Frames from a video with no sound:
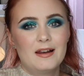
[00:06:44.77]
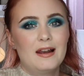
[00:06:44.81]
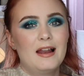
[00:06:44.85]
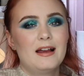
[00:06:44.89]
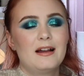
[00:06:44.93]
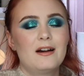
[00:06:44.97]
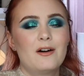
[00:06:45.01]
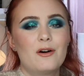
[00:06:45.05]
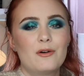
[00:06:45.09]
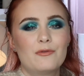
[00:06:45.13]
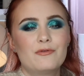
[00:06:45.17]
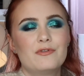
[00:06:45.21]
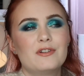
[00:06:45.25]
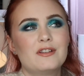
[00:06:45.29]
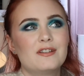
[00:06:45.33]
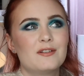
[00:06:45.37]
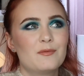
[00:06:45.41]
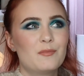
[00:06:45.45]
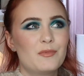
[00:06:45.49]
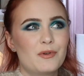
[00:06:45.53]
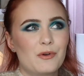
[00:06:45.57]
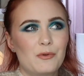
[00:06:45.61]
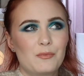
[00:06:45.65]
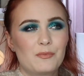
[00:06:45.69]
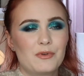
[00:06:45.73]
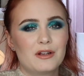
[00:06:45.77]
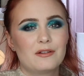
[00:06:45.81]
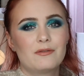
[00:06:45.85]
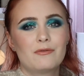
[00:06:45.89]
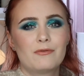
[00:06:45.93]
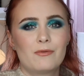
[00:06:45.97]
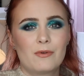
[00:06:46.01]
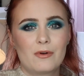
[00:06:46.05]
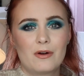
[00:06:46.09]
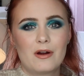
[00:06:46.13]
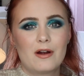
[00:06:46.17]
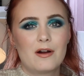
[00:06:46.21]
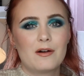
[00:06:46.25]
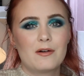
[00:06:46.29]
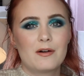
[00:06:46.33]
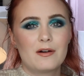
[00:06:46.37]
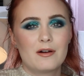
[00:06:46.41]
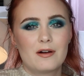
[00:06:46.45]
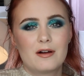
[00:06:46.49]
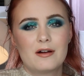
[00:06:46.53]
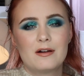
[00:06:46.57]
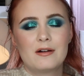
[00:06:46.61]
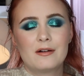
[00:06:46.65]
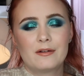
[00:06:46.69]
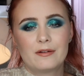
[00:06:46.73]
like office appropriate for
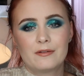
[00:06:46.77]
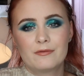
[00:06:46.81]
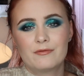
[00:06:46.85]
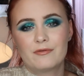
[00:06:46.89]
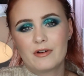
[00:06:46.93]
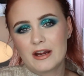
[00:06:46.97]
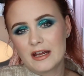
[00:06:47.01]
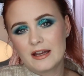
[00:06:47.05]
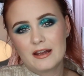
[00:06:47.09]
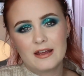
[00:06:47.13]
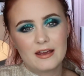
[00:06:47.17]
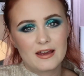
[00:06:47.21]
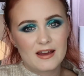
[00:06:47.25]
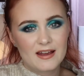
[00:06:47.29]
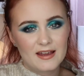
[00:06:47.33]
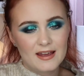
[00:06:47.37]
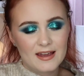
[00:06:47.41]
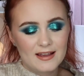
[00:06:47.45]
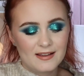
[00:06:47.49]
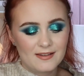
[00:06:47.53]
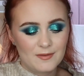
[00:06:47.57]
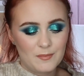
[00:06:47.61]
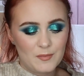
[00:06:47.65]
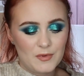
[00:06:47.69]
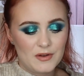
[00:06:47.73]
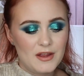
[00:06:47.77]
Friday, I guess.